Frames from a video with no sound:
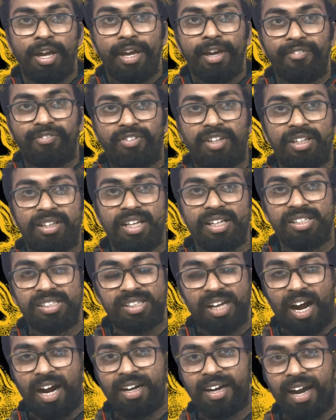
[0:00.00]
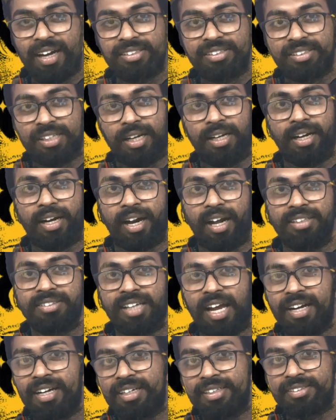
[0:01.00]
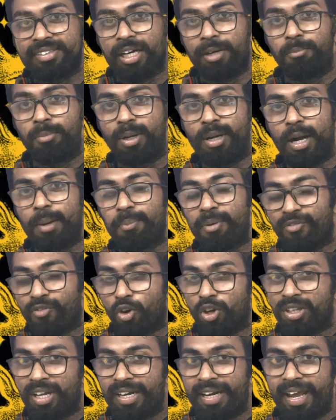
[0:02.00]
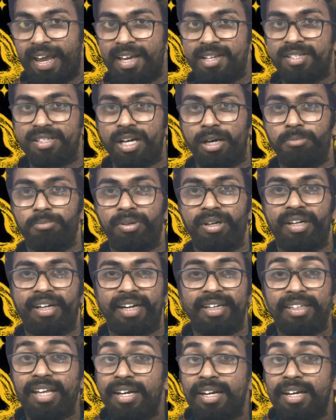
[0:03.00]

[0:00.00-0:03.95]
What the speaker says: If Tithi start at sunrise and it is completed before the day is completed,